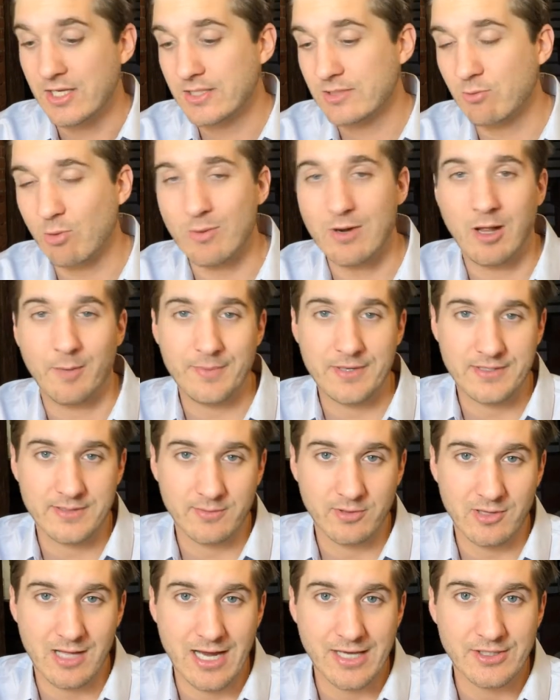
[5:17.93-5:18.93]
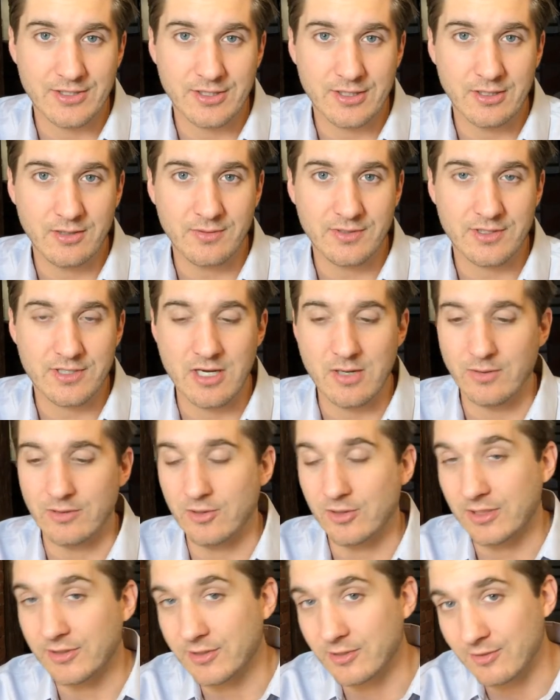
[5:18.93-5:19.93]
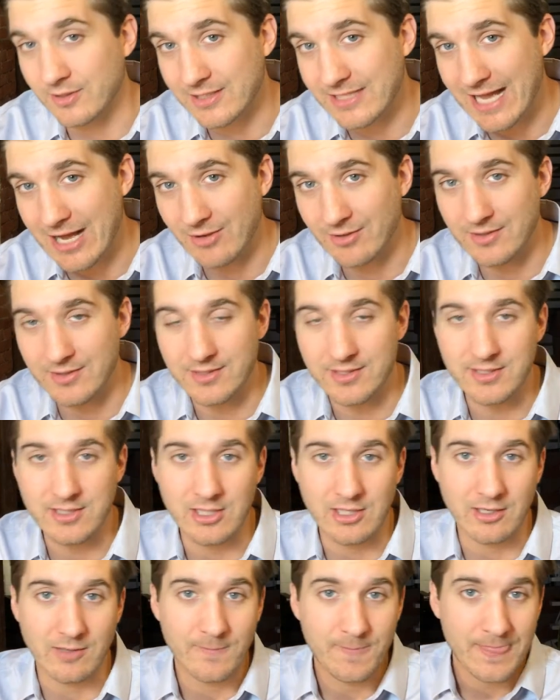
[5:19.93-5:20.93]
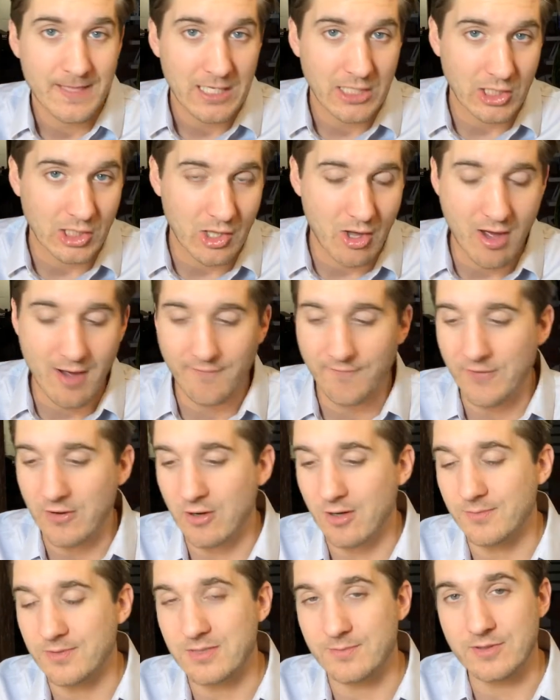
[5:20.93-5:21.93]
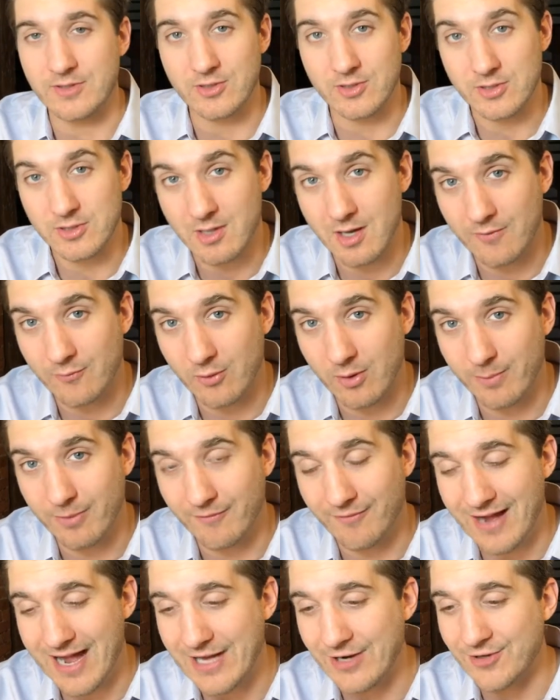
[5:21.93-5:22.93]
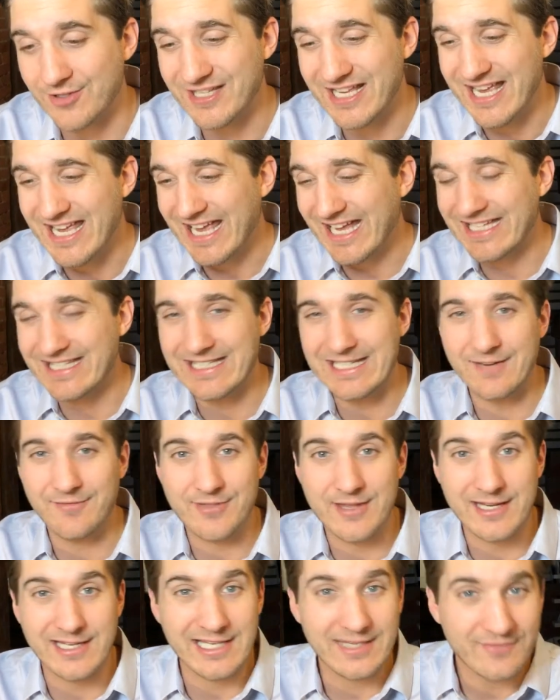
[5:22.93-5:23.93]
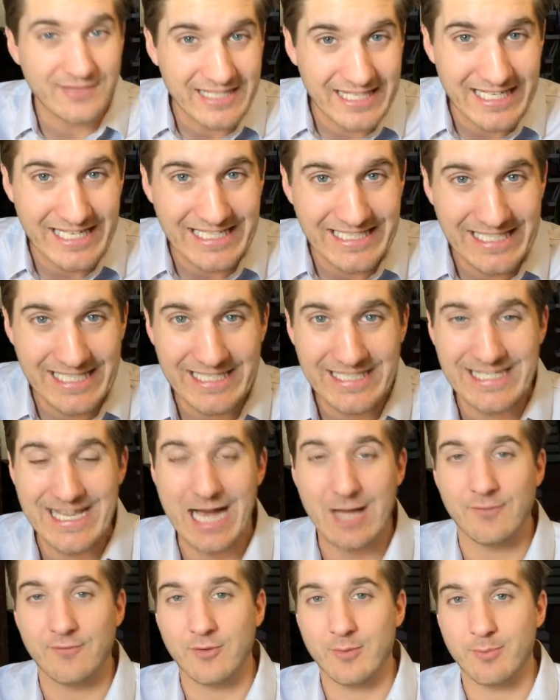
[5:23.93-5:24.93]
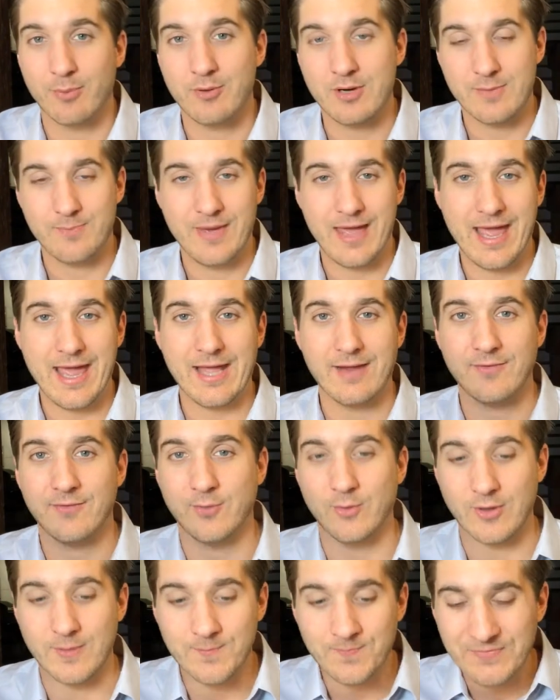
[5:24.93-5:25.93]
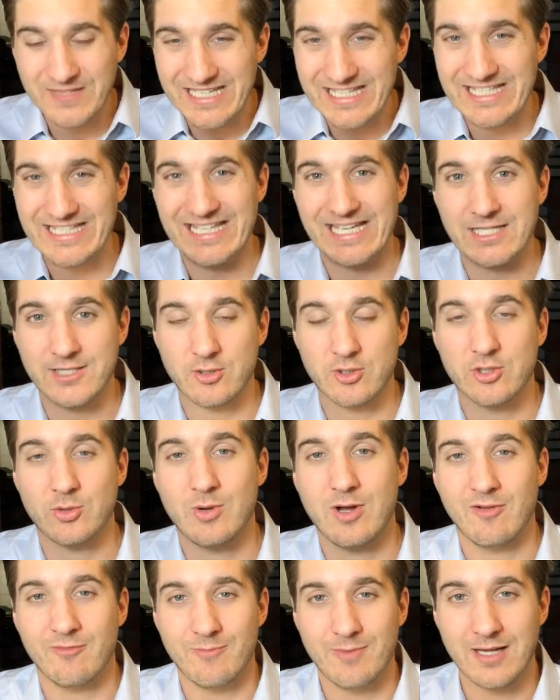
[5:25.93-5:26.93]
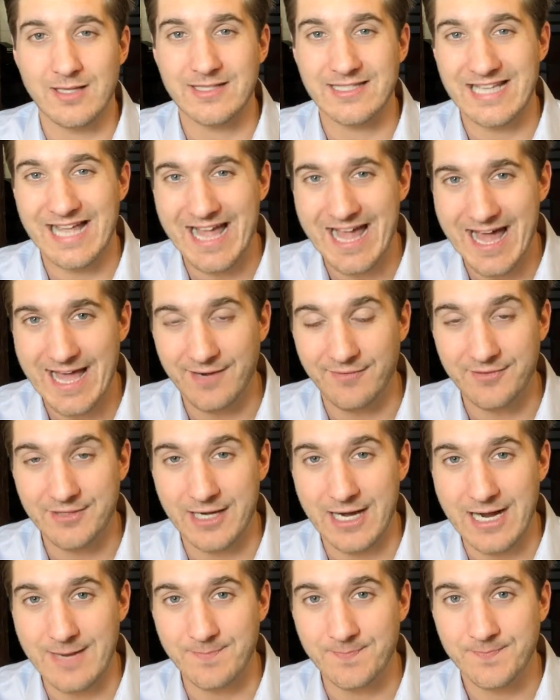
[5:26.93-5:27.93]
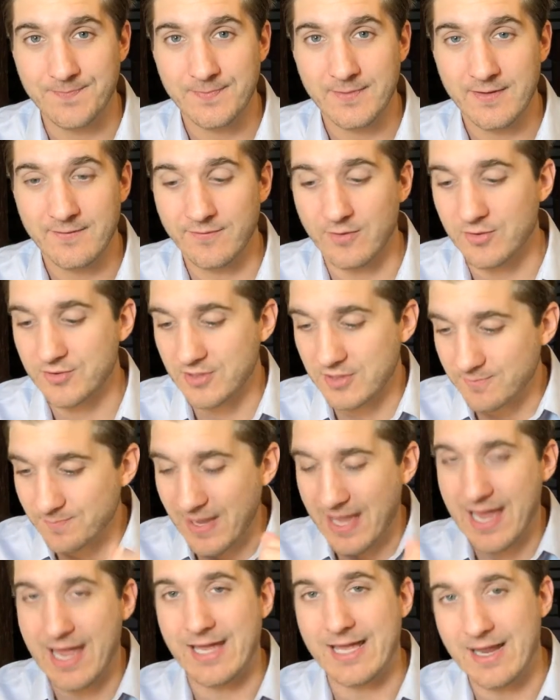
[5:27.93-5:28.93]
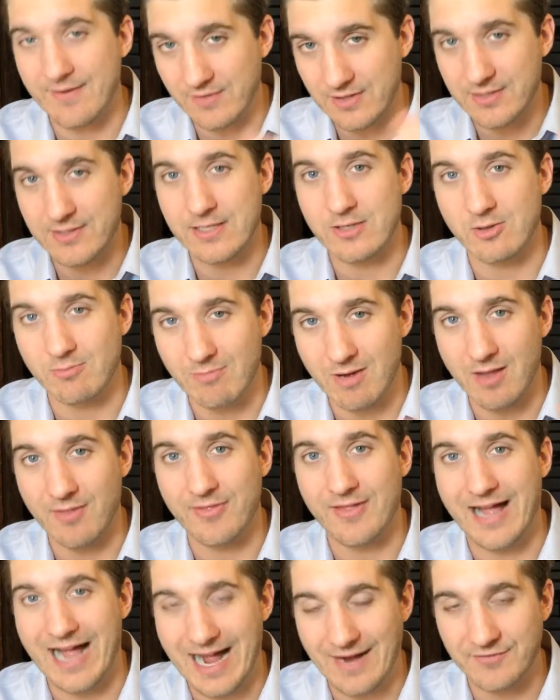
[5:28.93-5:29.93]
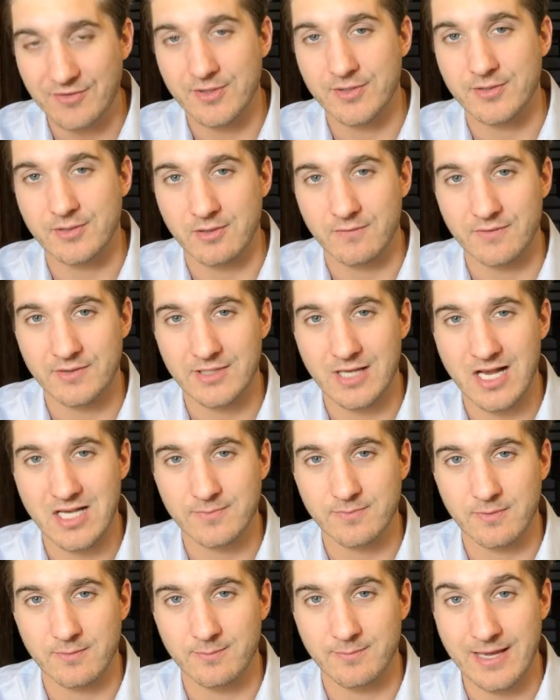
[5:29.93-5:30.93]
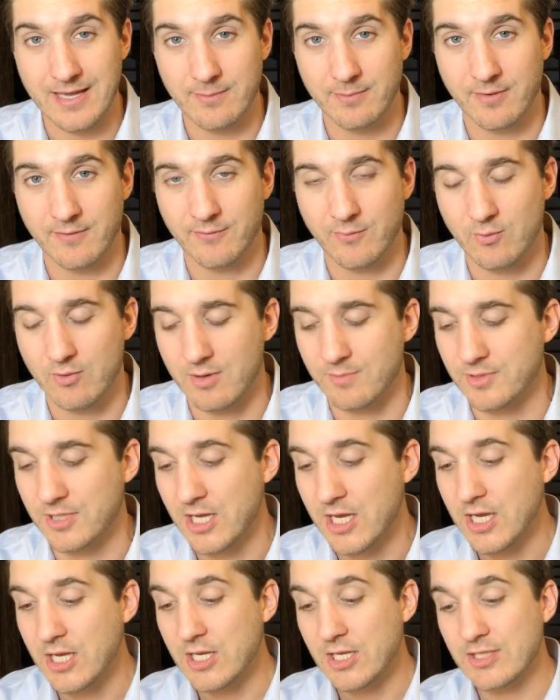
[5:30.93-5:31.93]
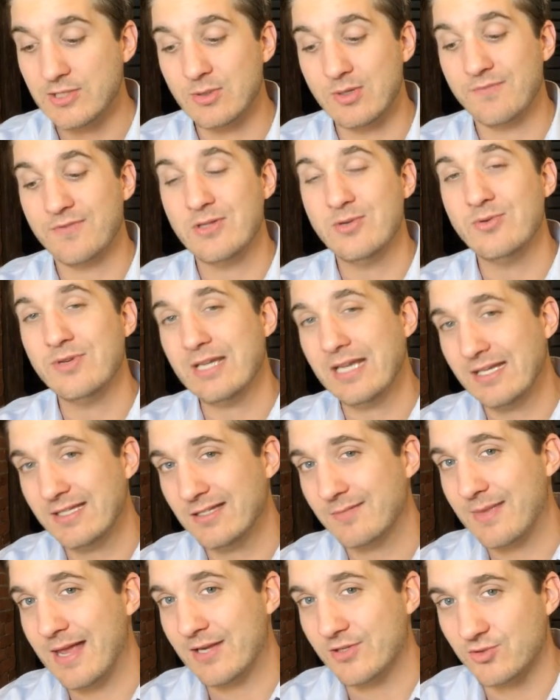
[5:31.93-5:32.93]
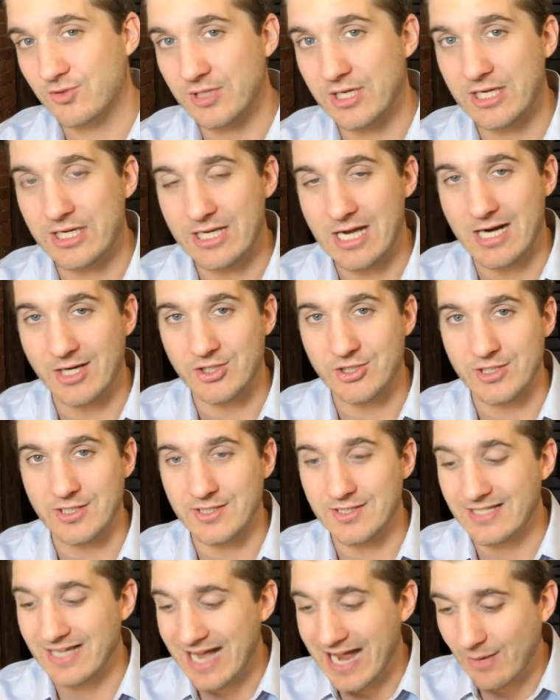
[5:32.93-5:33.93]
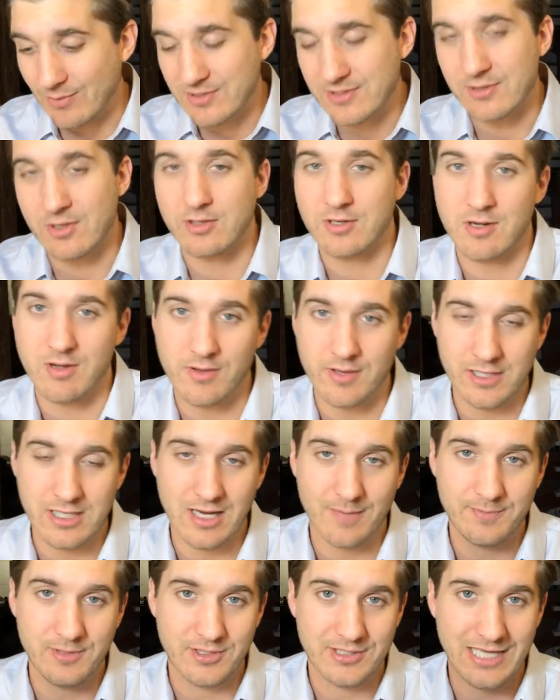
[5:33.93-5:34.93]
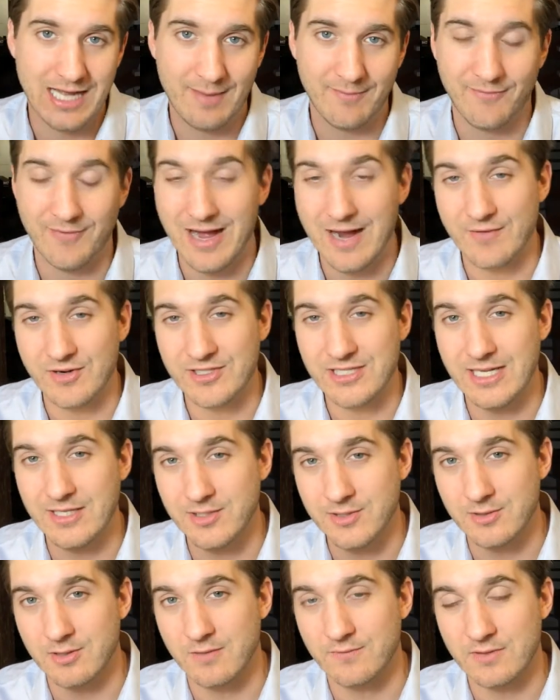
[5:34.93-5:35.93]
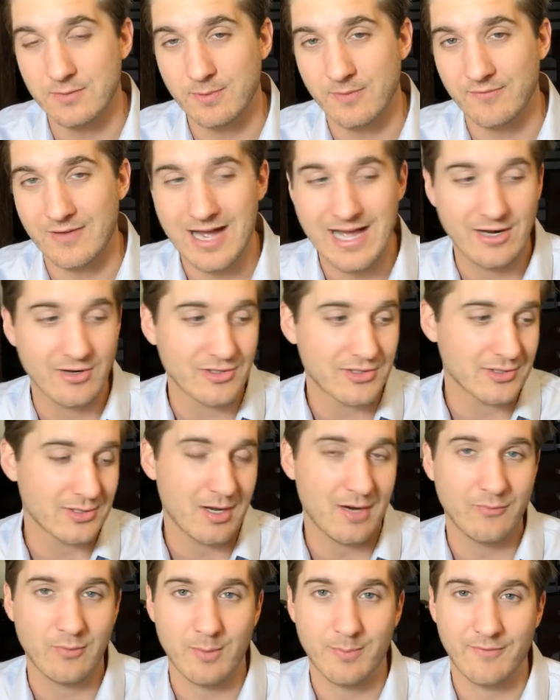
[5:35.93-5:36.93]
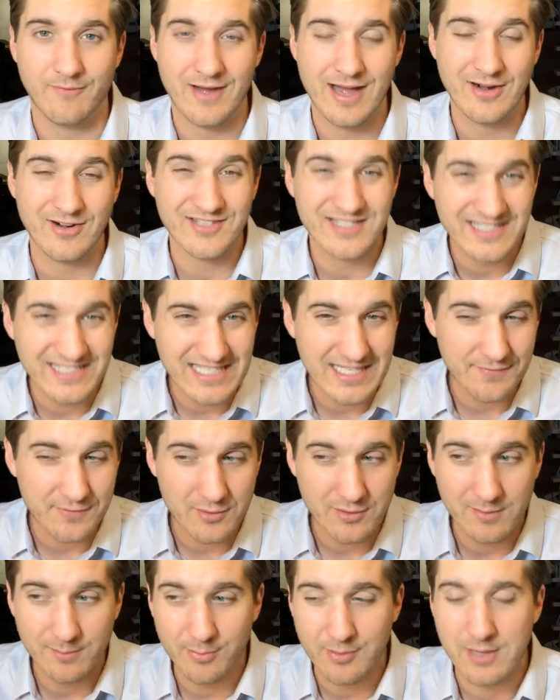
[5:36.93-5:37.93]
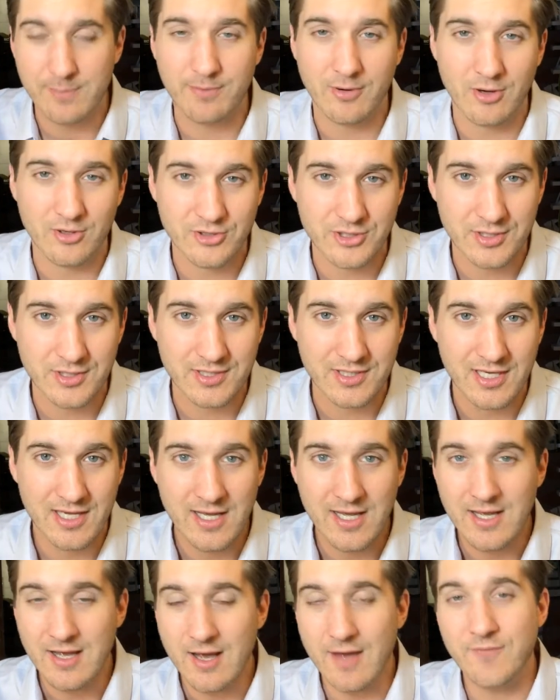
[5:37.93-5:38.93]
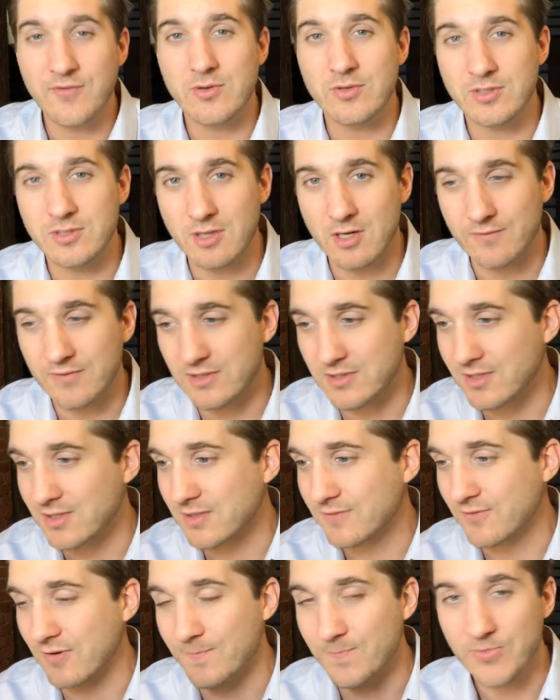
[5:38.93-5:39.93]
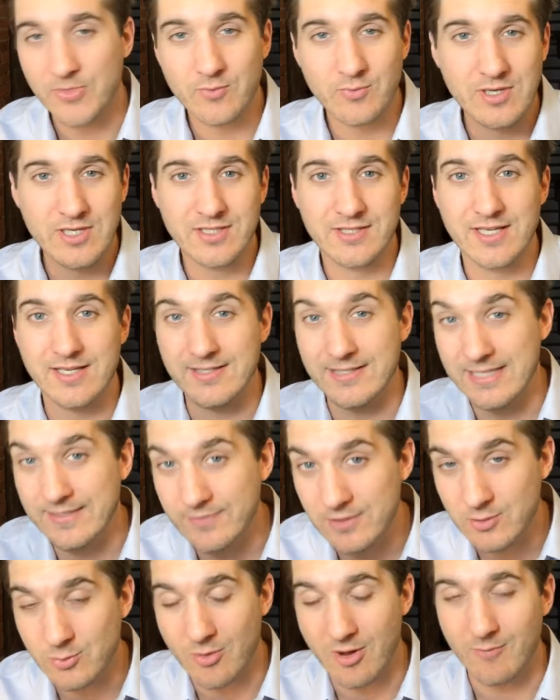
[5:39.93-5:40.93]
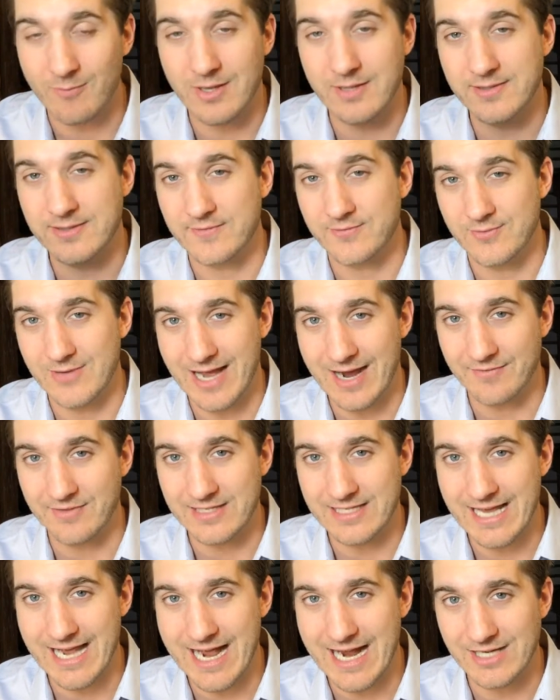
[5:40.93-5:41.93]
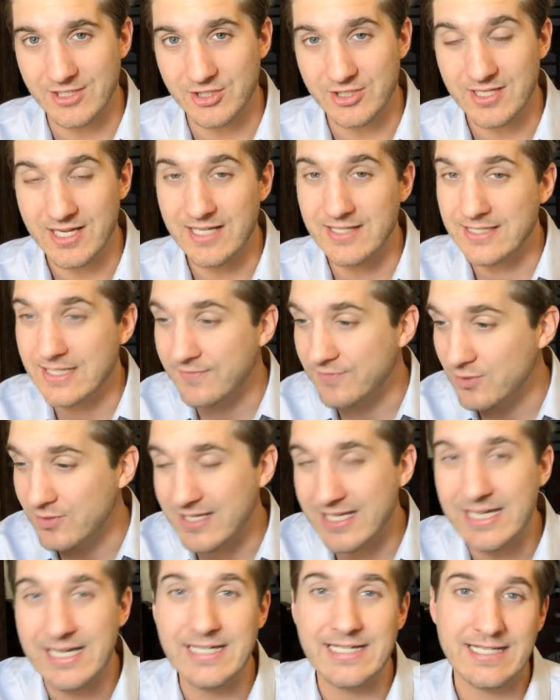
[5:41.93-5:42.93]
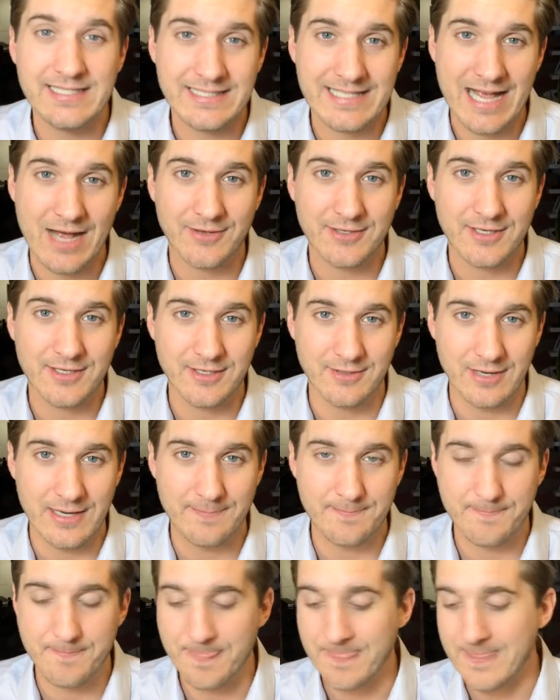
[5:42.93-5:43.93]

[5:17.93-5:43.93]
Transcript: So what we're helping some clients do is go and look at their accountants, their law firms, some of their software providers, and see if they could even get a discount for prepaying for 6 or 12 months ahead of time versus paying every single month after the service has been performed. So if you need some extra deductions, I would start calling up your top 5 or 10 service providers, software providers, and see if you can pre-purchase a few services for 3, 6, even 12 months if you have the cash, and see if you can get a discount to do it.